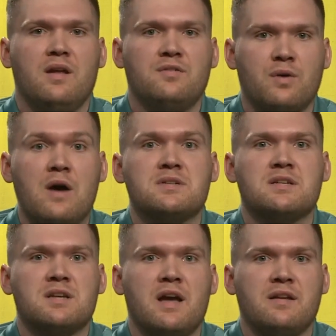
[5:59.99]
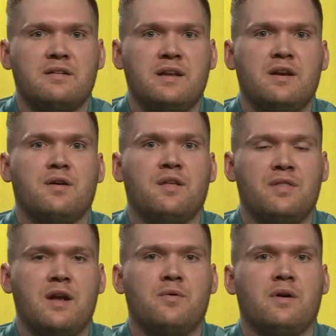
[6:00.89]
And so I was excited to hear
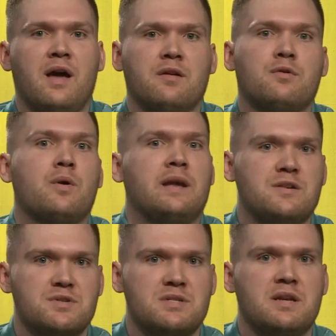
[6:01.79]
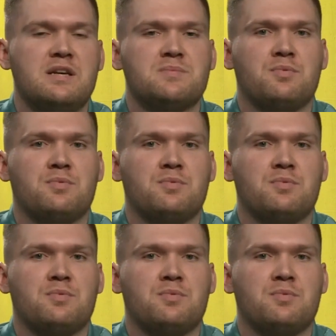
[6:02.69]
that they had a growing interest in